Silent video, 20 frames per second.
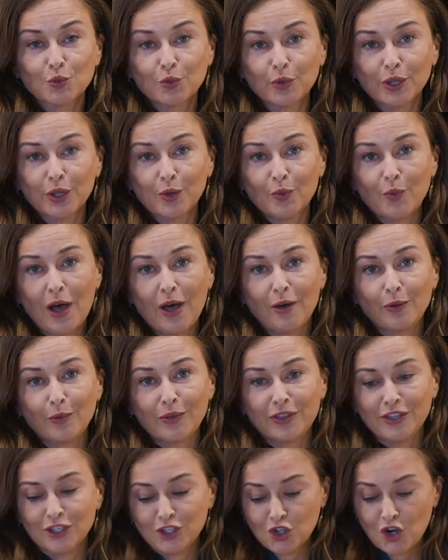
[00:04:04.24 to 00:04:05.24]
really well
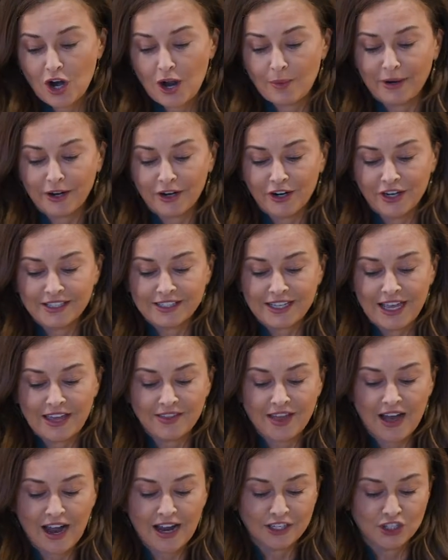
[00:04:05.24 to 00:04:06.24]
with the strawberries
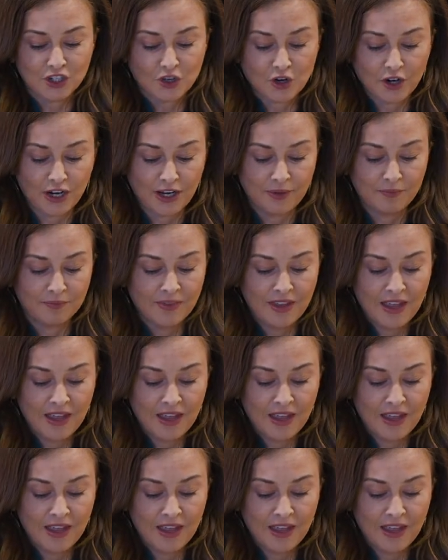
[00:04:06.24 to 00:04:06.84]
and the ice cream.